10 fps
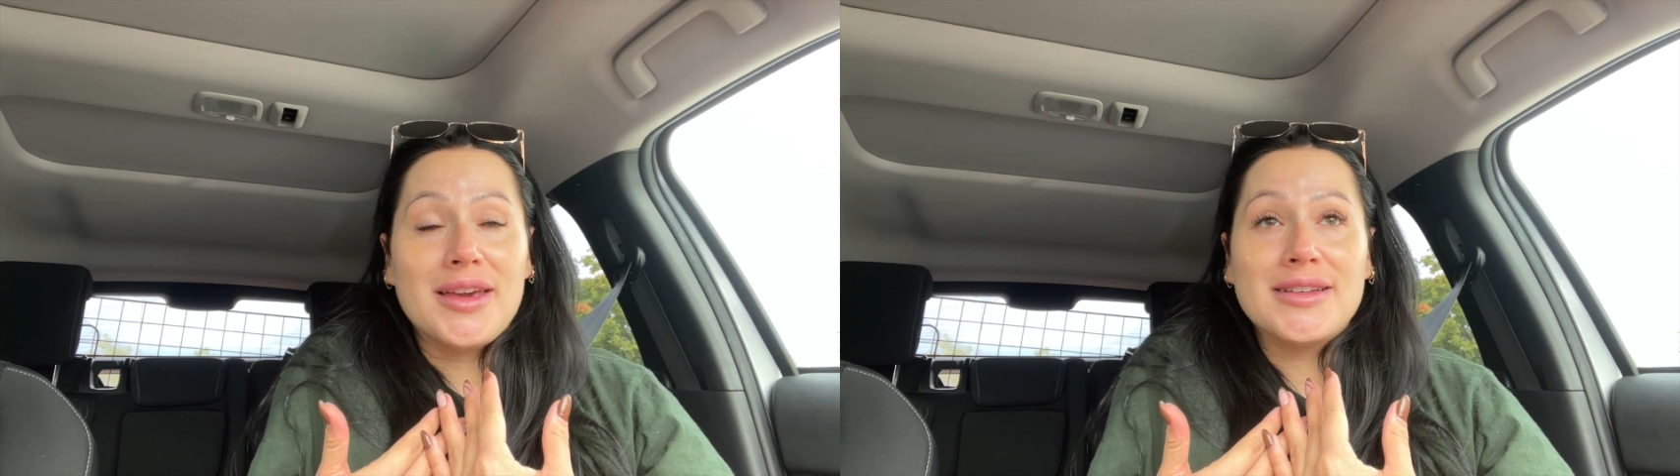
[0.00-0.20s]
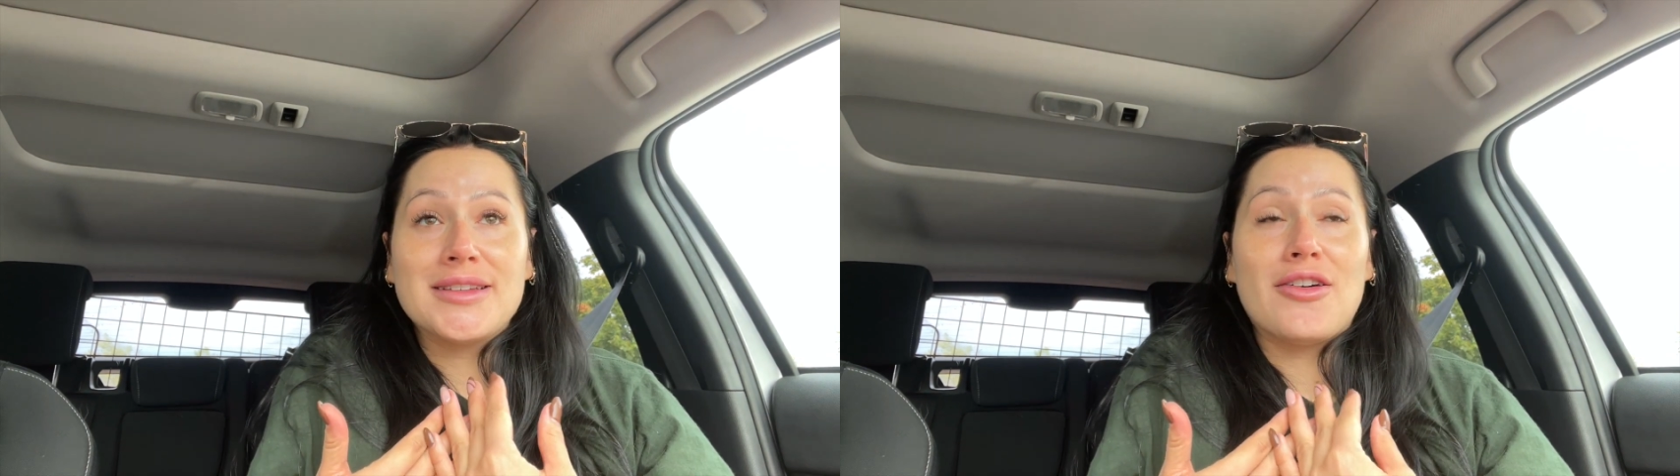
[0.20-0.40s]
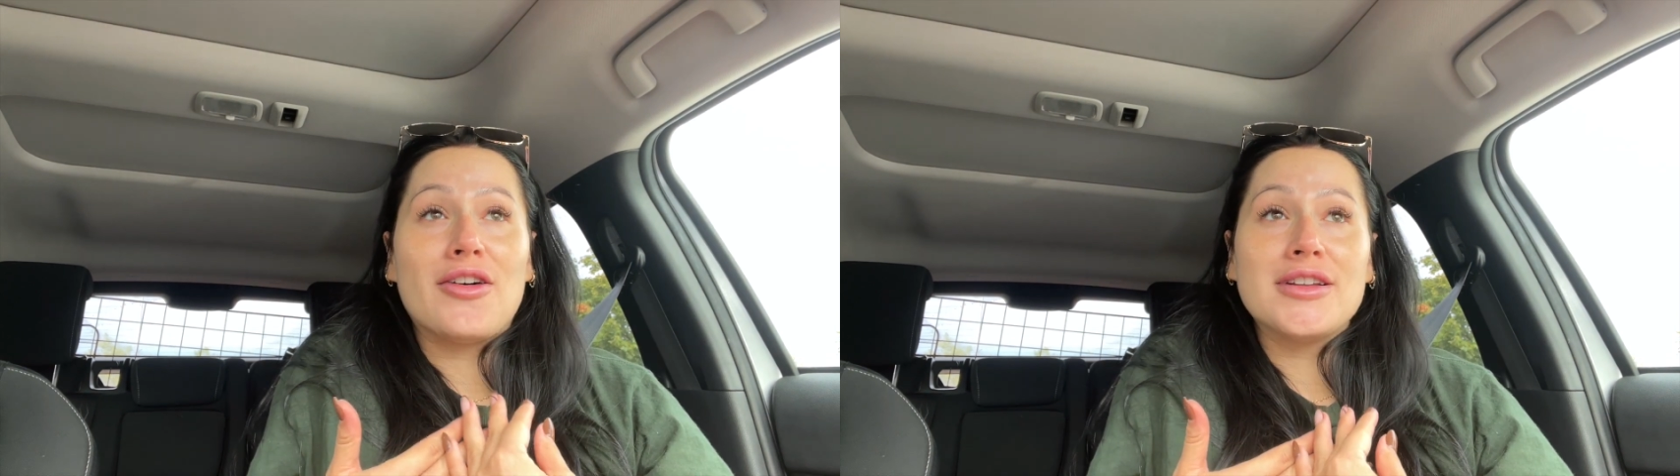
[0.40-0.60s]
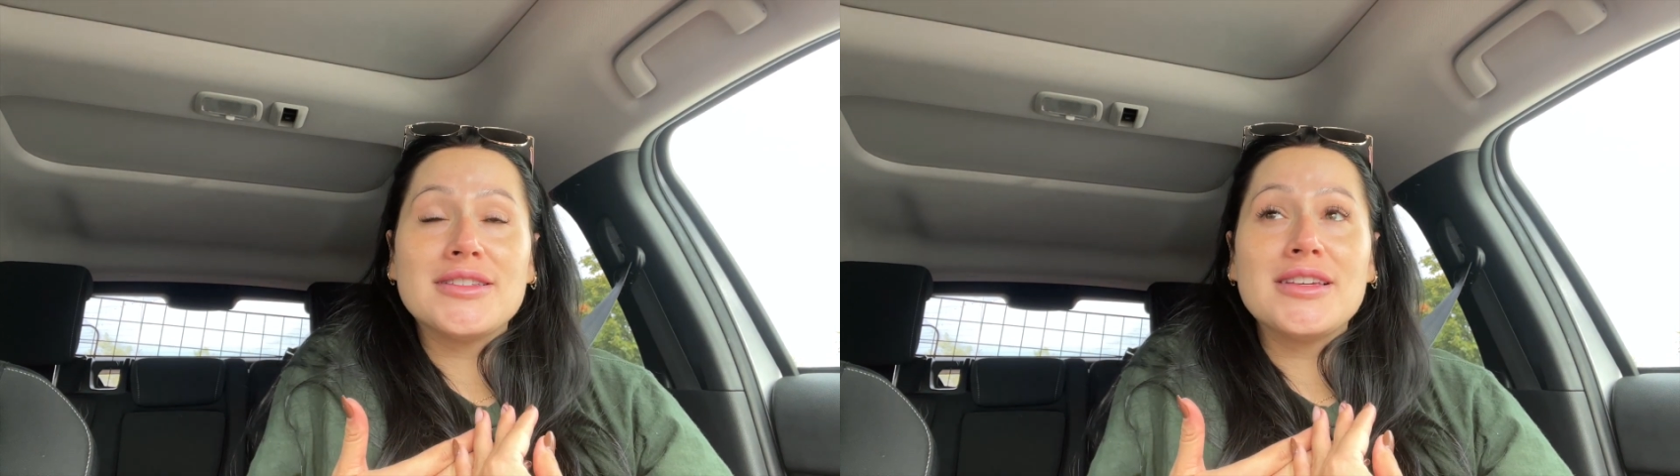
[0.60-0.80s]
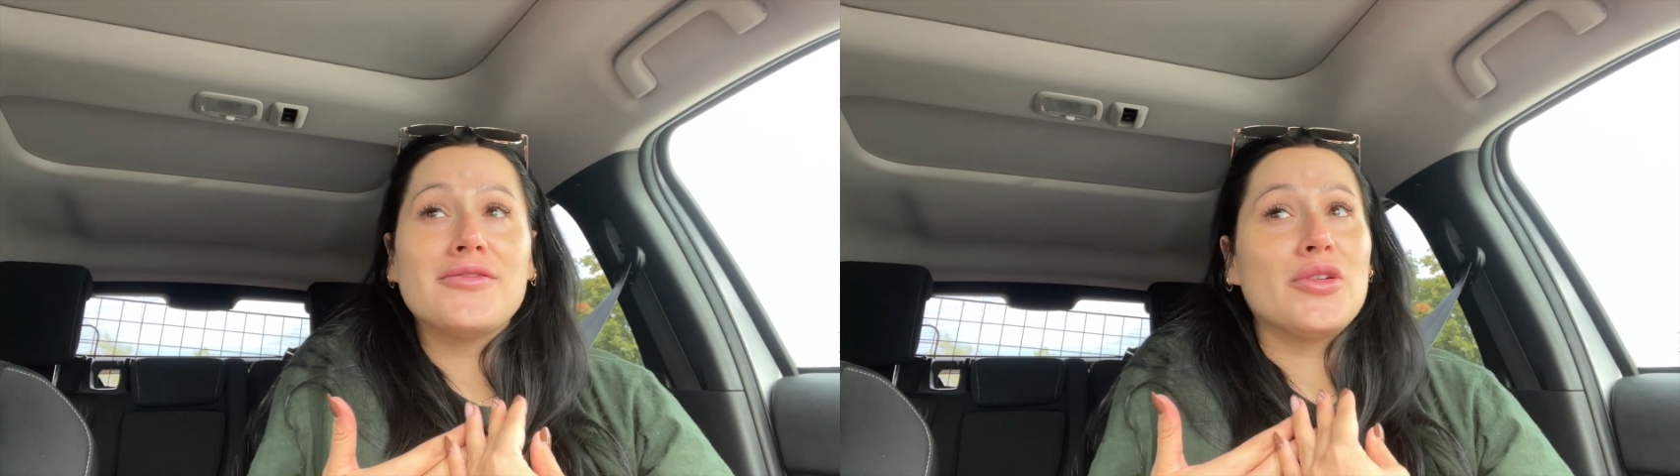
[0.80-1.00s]
because
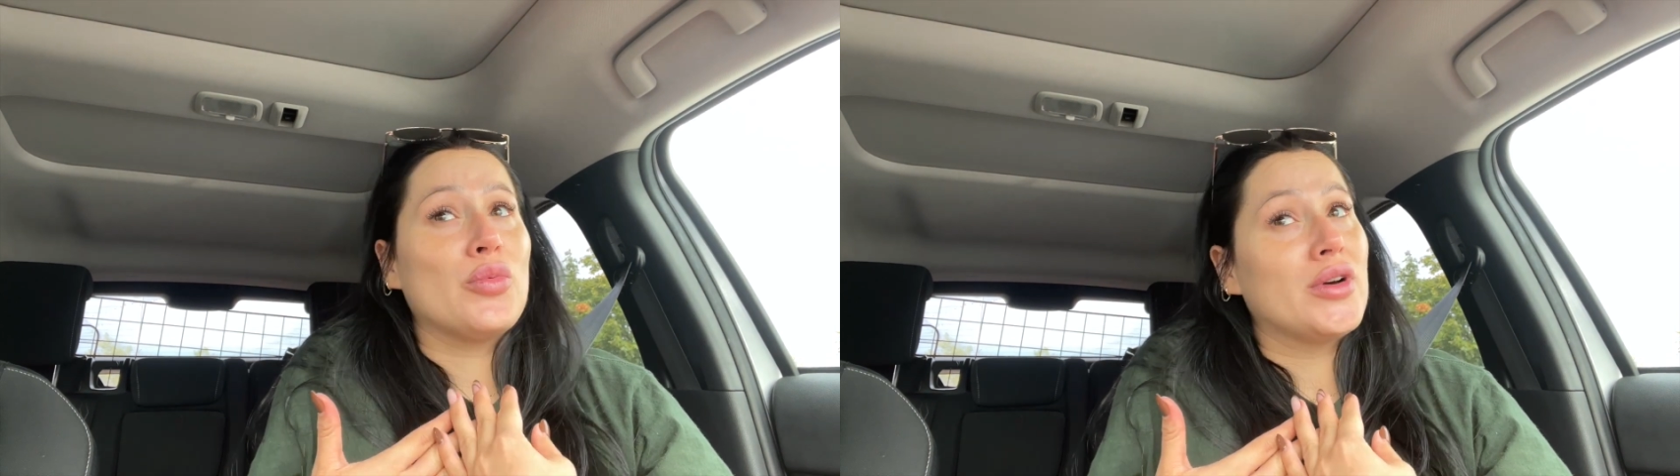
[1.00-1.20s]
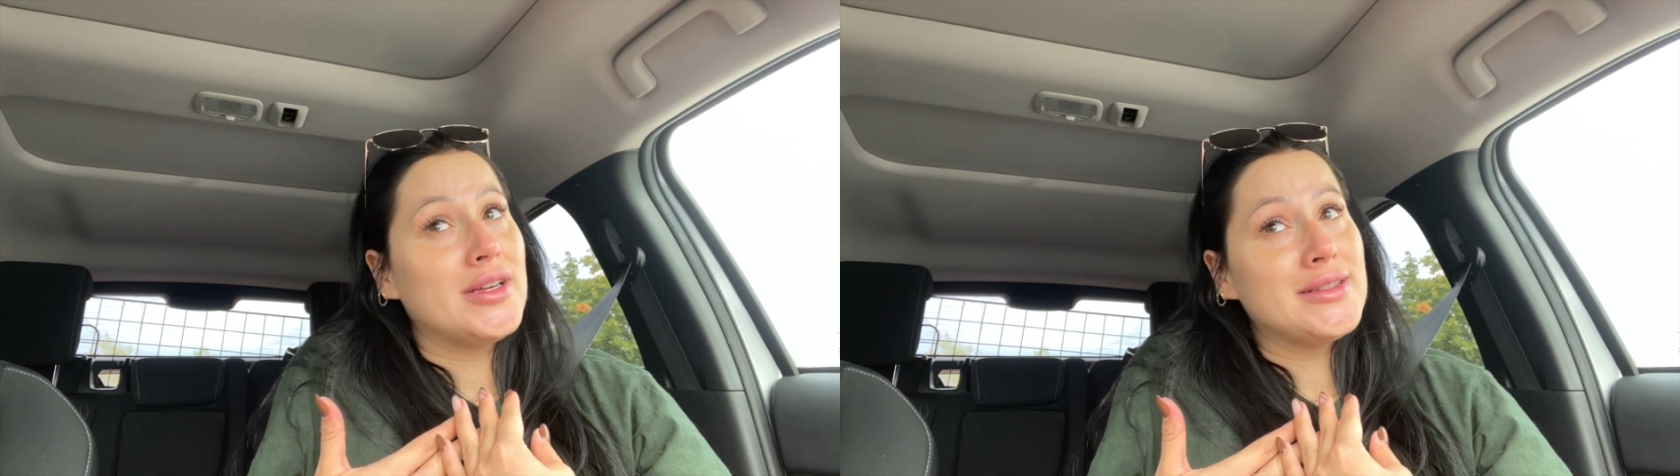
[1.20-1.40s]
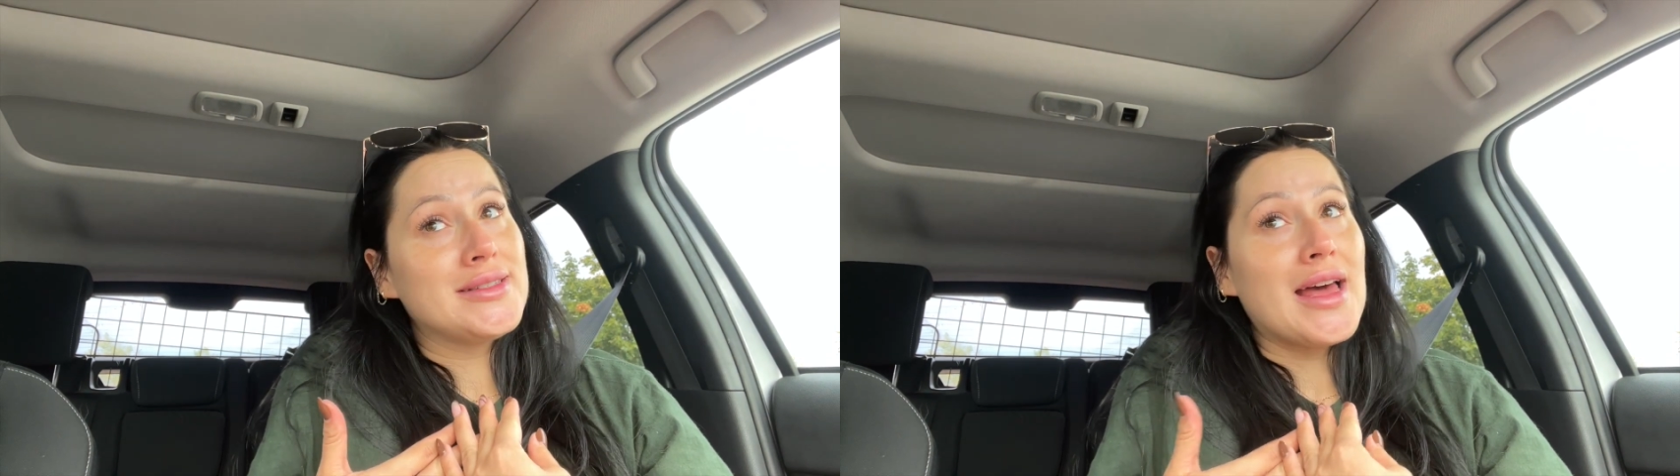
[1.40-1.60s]
honestly, if it was,